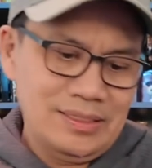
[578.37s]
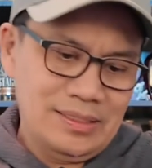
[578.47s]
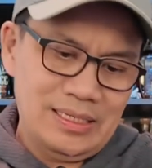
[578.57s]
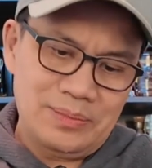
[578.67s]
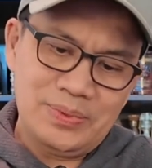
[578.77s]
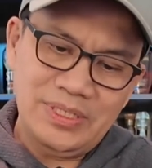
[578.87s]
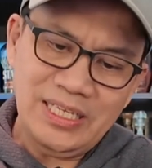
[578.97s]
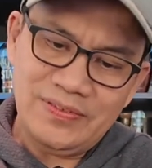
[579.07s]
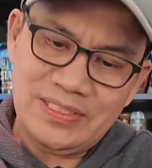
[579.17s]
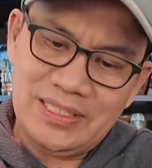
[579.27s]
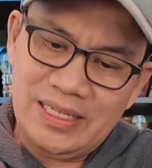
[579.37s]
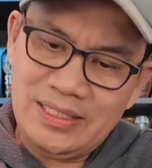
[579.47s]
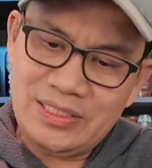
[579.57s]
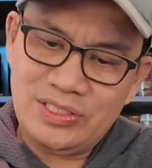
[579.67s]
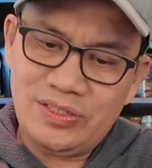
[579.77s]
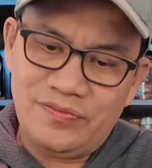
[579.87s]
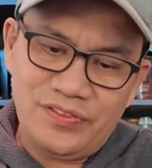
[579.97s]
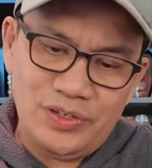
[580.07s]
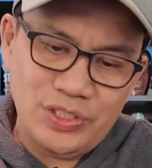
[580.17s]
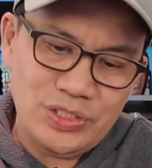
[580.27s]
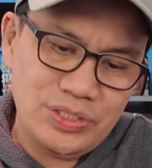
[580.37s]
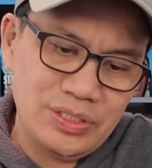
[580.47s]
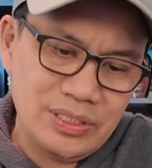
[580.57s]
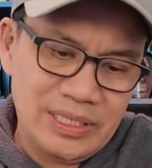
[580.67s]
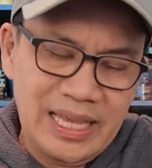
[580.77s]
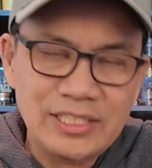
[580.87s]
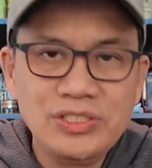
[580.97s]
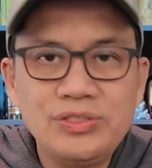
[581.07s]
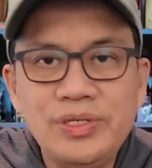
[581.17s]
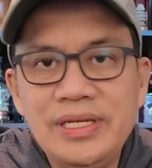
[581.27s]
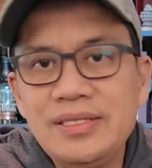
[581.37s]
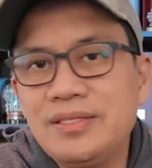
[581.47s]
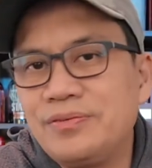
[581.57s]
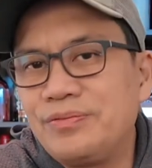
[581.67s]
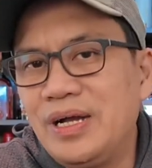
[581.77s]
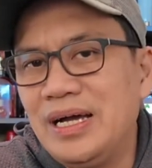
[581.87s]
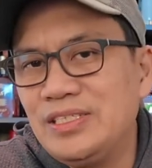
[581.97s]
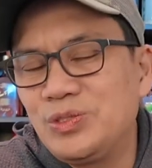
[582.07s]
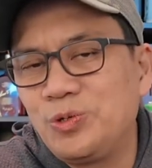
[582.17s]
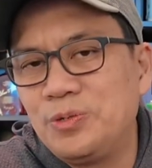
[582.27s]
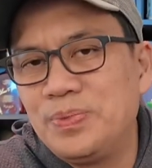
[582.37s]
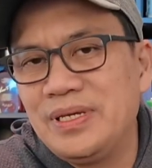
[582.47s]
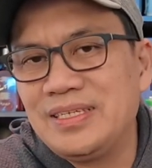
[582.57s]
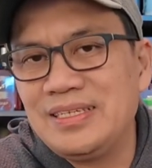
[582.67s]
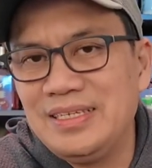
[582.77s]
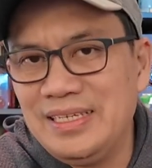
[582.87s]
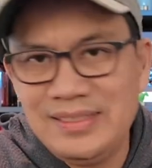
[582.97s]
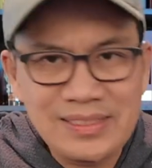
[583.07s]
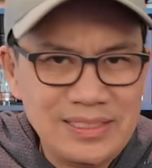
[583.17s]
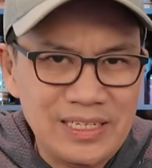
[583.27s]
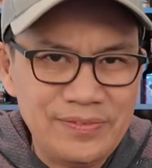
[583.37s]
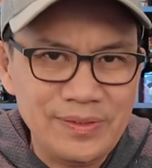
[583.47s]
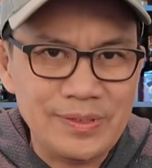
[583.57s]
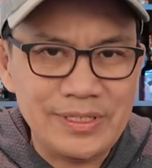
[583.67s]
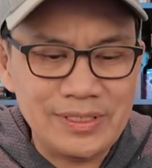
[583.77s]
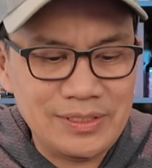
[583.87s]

And I believe he said this is the first cask strength rye store pick in the state of Florida.